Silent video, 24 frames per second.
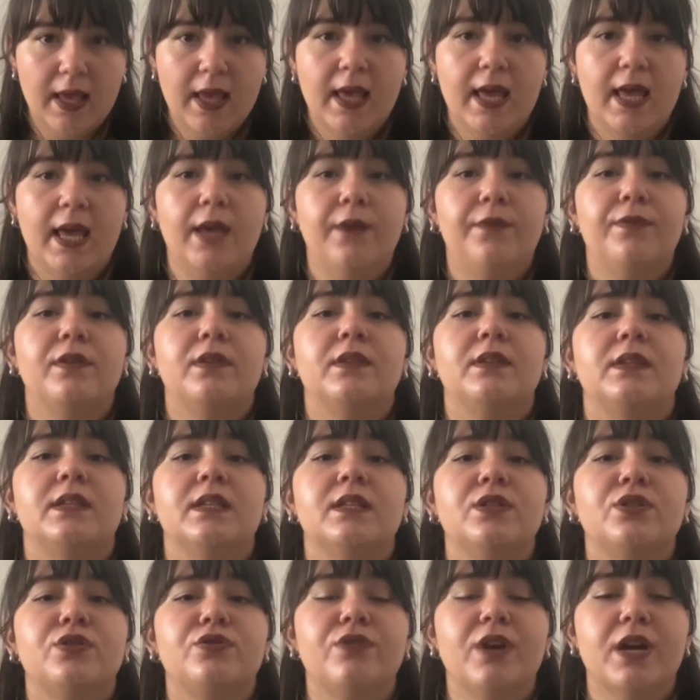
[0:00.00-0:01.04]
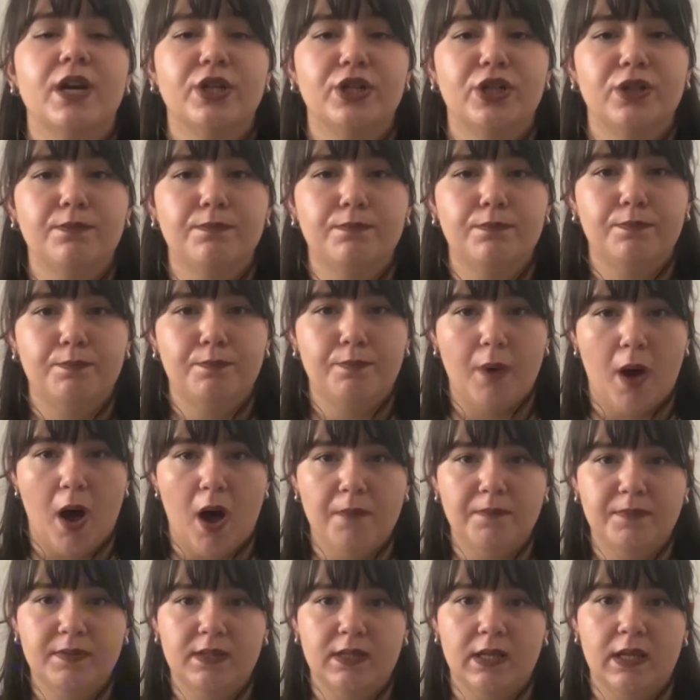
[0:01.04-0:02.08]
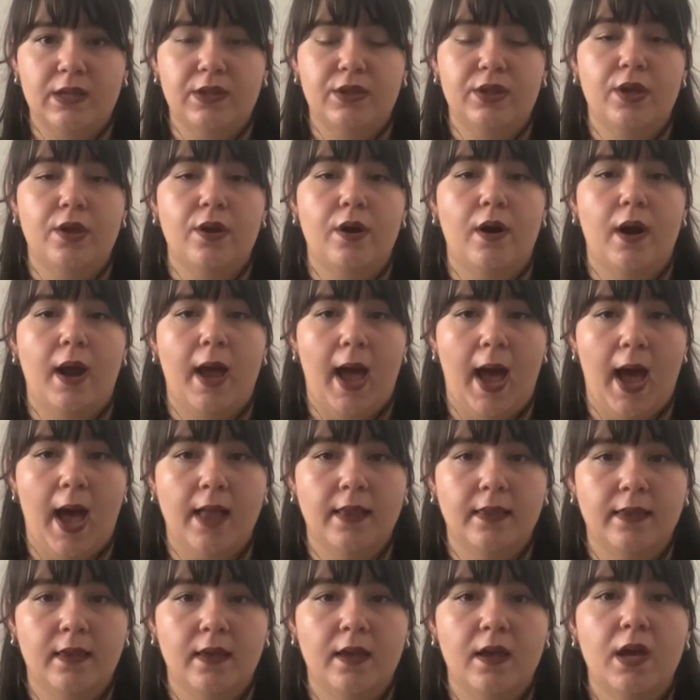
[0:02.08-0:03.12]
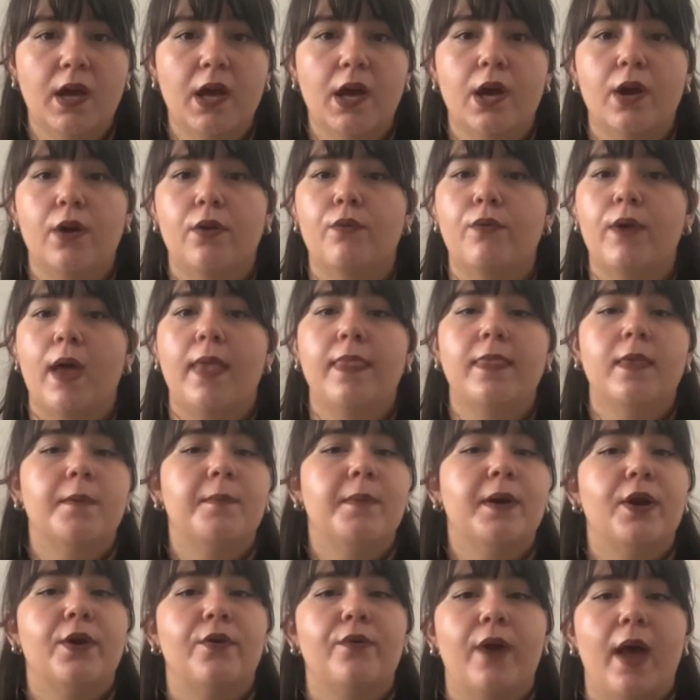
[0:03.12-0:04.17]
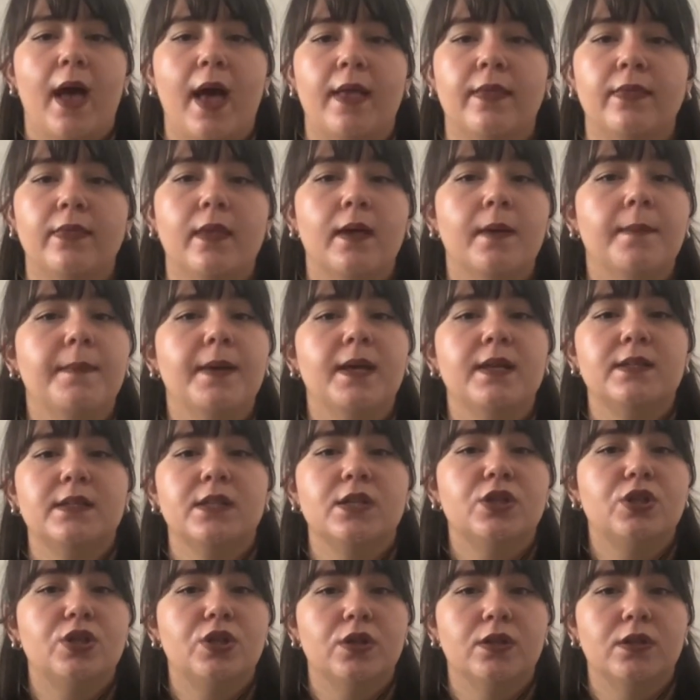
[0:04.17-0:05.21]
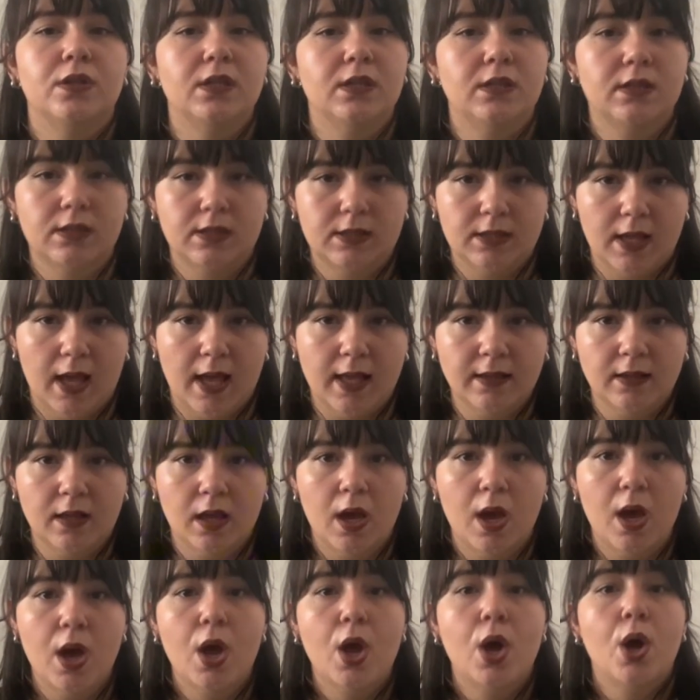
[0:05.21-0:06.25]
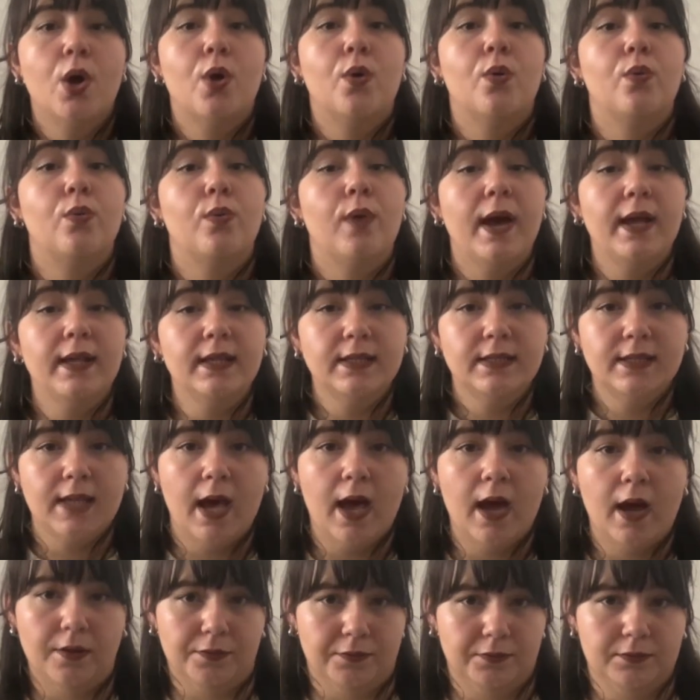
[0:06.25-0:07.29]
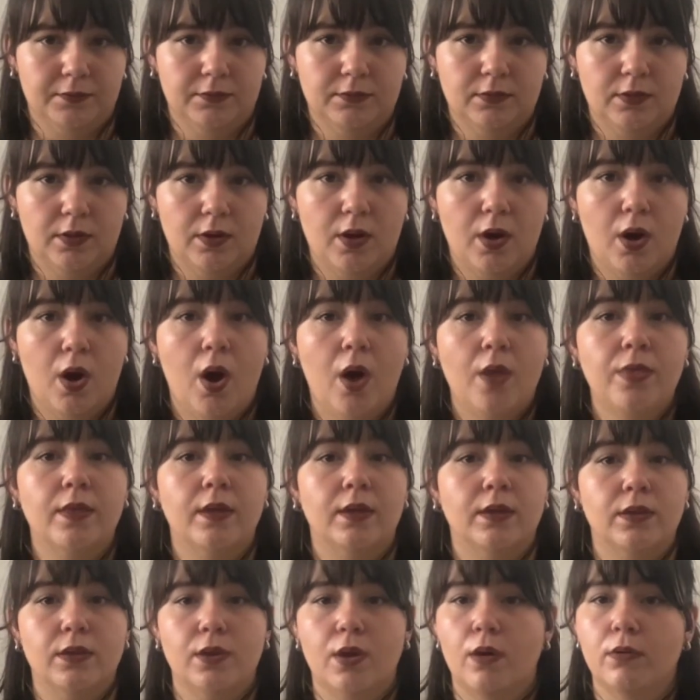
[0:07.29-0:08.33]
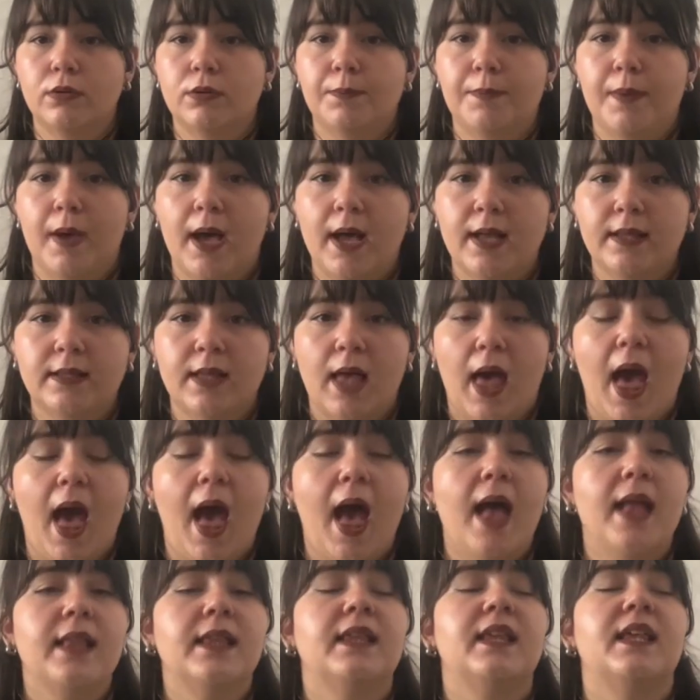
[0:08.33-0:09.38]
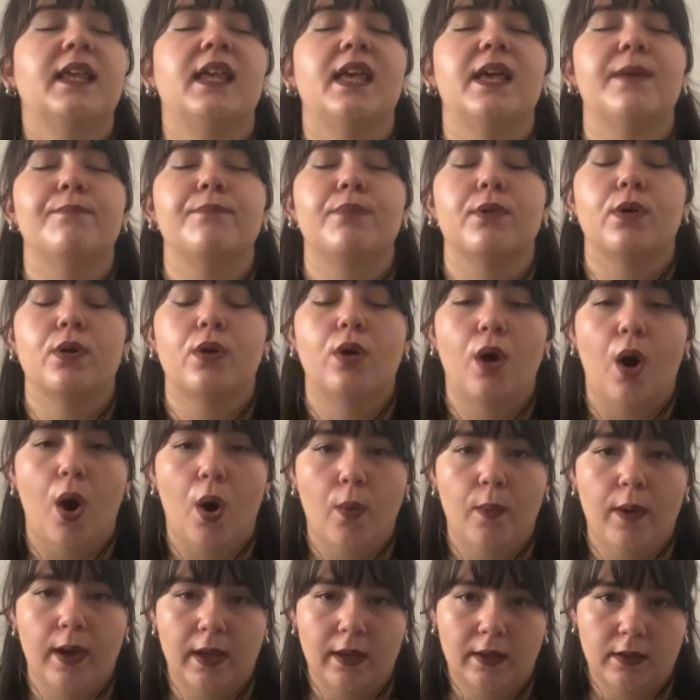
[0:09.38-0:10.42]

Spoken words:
If a distraction pops into your head, a random errand, a message you need to send, write it down on a notepad and keep going.